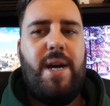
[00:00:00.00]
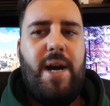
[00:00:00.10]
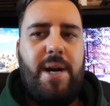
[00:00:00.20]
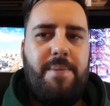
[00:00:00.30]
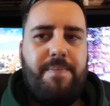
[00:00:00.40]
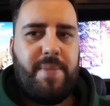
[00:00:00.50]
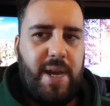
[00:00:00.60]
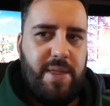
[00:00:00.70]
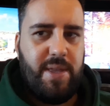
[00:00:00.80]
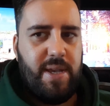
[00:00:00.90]

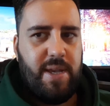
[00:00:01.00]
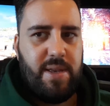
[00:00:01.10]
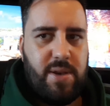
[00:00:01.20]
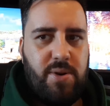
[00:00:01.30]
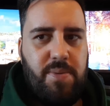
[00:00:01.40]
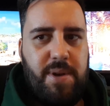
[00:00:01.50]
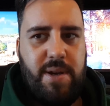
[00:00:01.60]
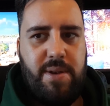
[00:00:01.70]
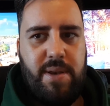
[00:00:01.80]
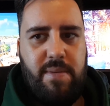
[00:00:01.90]
and the
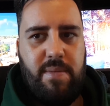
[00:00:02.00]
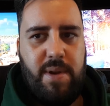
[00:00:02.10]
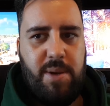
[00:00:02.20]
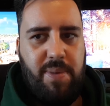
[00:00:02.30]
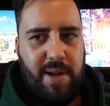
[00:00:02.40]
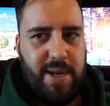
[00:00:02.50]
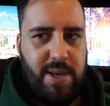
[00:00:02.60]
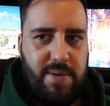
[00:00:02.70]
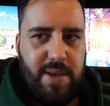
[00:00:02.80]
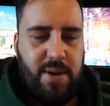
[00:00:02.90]
Scorpio is plugged
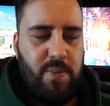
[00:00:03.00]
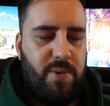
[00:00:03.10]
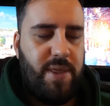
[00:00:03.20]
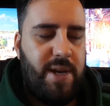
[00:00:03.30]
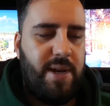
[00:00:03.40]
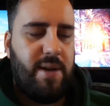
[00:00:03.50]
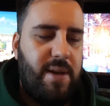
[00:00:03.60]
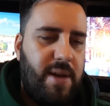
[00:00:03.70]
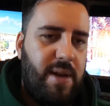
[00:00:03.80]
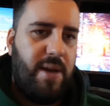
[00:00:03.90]
into its own one there.
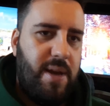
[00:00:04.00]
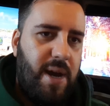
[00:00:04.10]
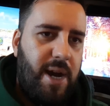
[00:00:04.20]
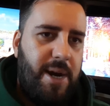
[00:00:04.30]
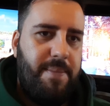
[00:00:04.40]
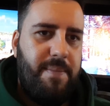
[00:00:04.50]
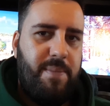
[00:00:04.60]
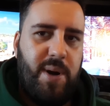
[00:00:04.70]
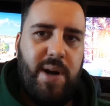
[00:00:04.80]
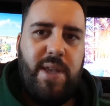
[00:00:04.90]

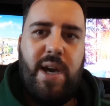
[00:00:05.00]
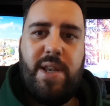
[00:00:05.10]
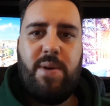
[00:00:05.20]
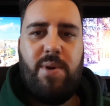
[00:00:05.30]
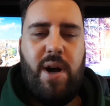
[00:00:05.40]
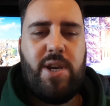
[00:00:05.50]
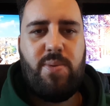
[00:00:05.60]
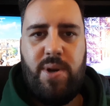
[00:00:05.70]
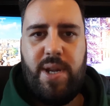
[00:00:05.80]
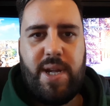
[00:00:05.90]
But yeah, I just
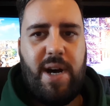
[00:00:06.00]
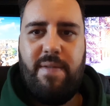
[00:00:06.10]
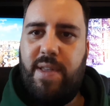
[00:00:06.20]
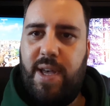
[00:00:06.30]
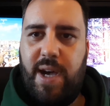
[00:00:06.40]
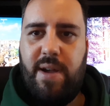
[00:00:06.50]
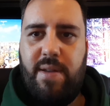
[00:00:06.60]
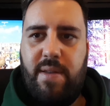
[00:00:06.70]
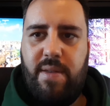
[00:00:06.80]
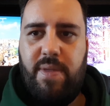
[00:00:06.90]
wanted to cover that
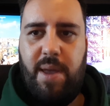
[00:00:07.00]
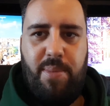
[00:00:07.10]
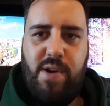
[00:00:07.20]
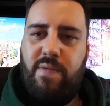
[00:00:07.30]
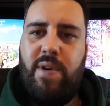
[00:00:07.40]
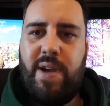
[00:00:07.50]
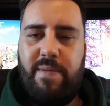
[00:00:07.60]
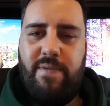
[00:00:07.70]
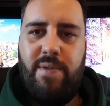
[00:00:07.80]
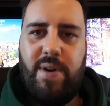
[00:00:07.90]
they both work
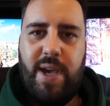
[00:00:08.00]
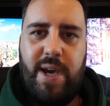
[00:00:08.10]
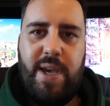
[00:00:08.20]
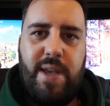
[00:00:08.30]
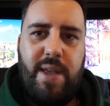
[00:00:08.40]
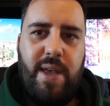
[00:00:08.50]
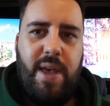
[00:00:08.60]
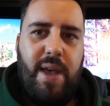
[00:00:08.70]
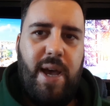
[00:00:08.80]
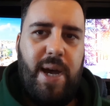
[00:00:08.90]
in 4K.
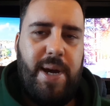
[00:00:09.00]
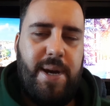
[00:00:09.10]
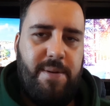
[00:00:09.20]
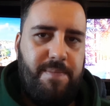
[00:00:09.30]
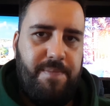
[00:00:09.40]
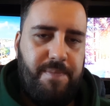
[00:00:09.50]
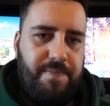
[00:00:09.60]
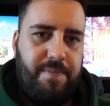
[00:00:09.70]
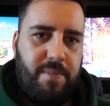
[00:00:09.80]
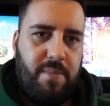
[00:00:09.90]

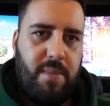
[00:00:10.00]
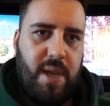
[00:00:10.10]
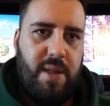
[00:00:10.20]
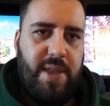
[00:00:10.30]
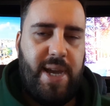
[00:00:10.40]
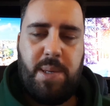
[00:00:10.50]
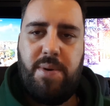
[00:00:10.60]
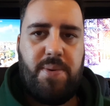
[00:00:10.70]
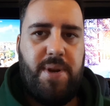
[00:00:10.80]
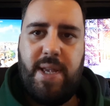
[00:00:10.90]
The
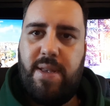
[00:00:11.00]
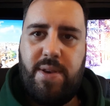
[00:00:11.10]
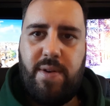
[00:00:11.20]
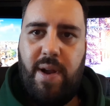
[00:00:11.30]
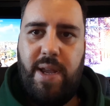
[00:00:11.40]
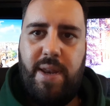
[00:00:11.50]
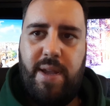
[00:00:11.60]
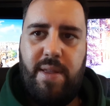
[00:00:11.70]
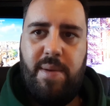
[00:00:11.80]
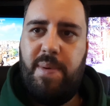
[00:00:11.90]
Xbox One X looks great in it. The